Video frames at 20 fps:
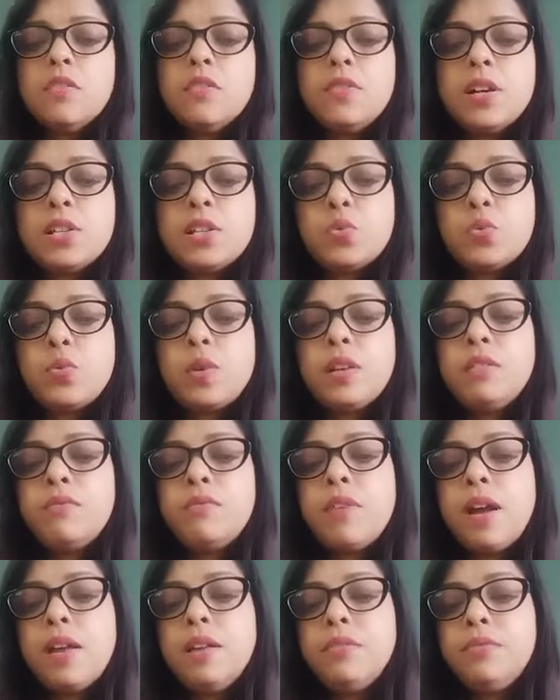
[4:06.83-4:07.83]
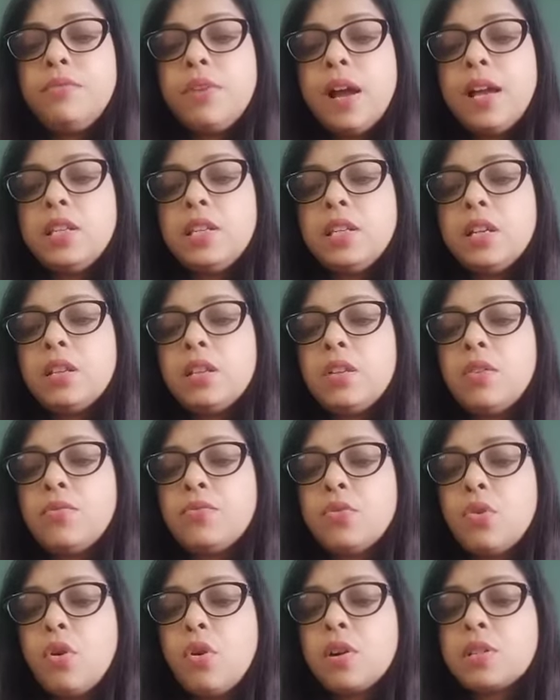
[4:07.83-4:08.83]
First one, while fighting the
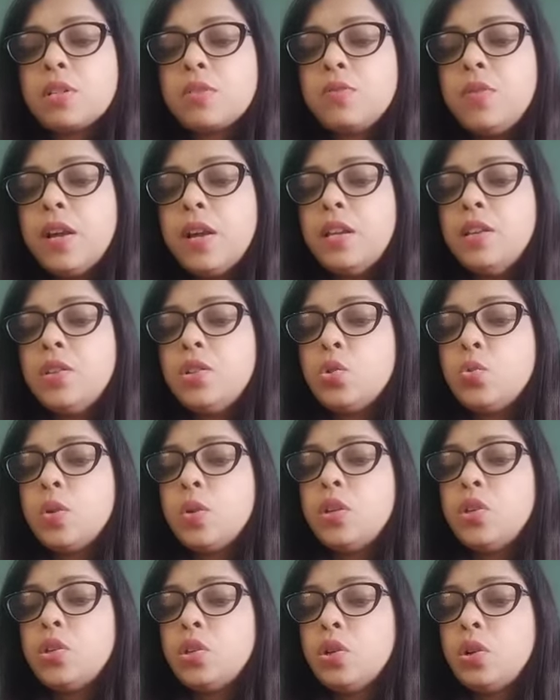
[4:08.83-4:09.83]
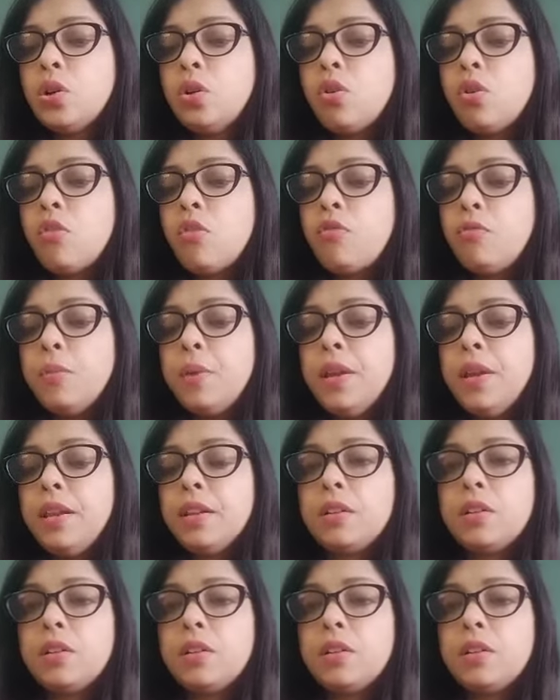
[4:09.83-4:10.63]
frogs fell into a churn of milk.